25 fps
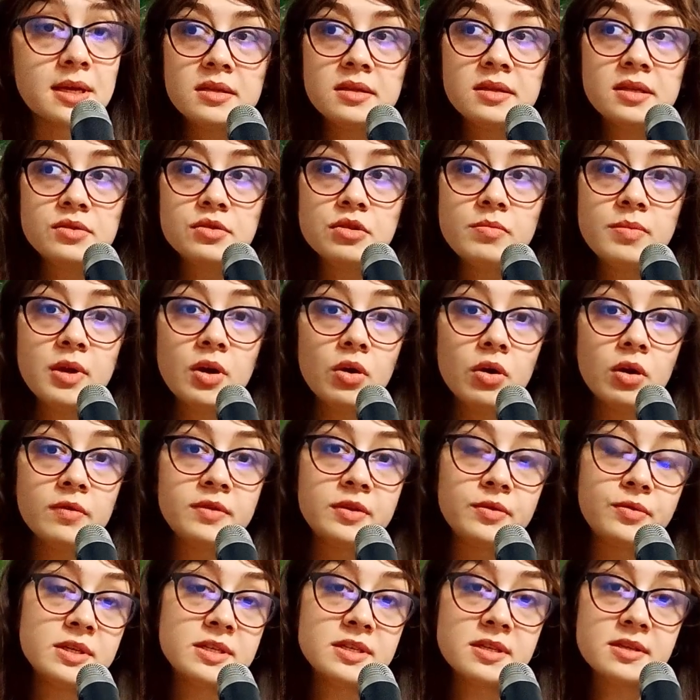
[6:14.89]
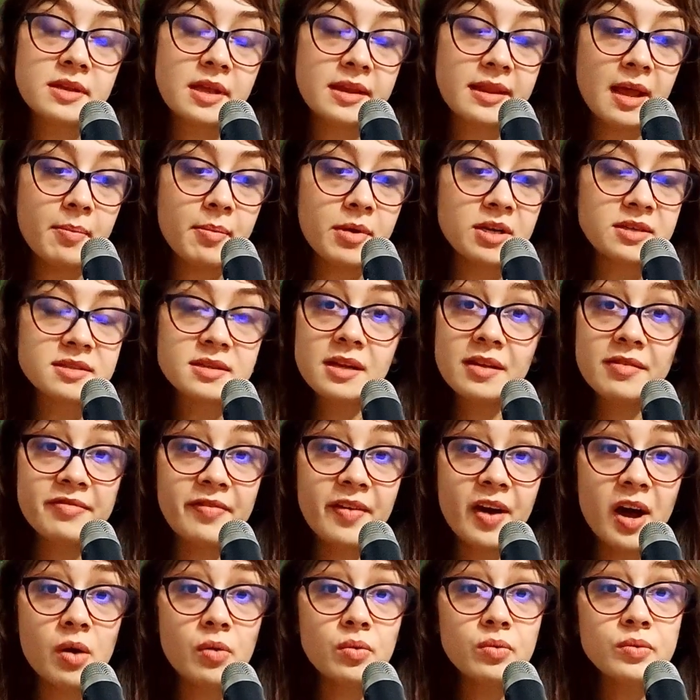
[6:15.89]
This will be all of the reasons that I personally
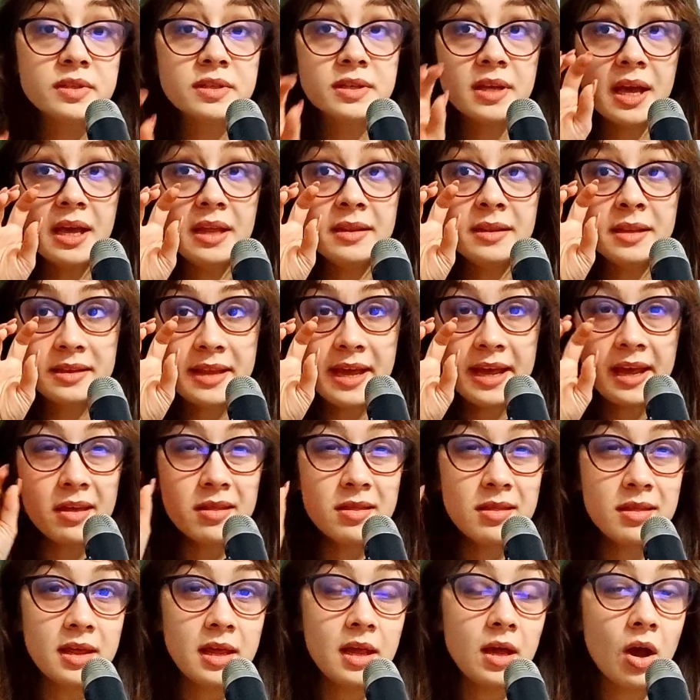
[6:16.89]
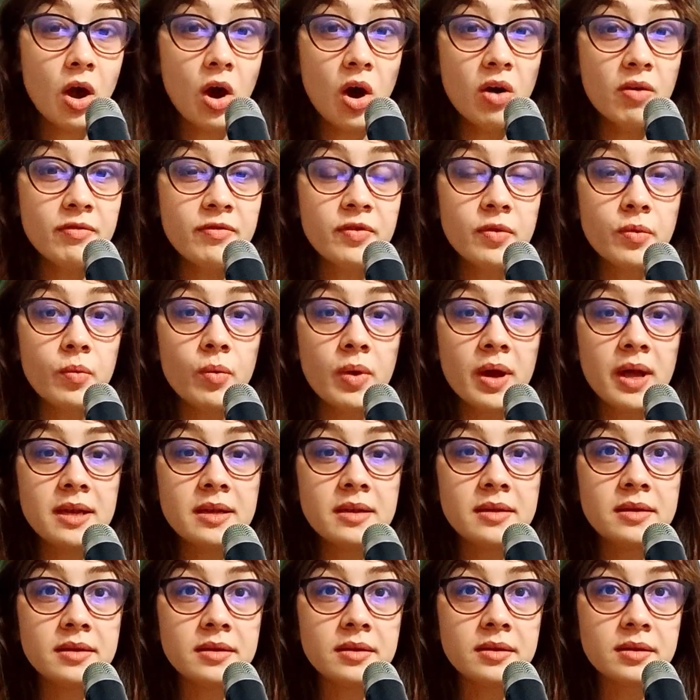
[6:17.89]
found and that I can think of
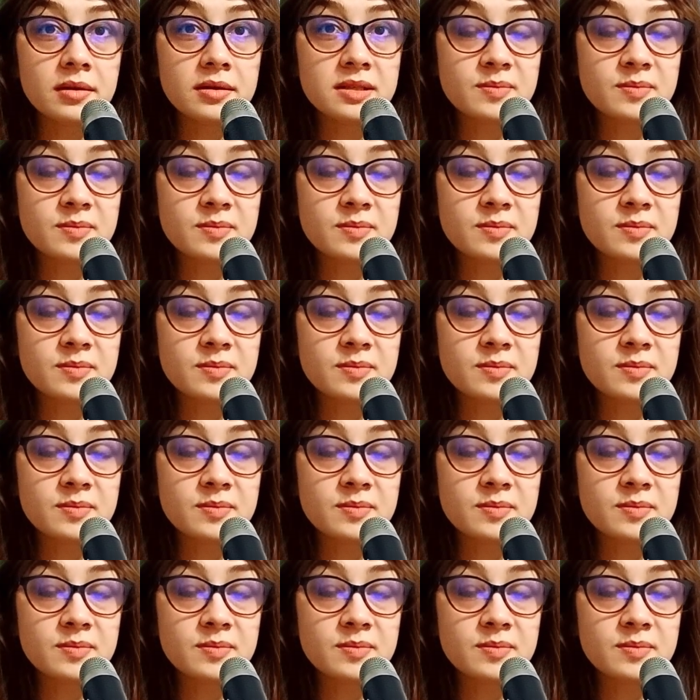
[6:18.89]
when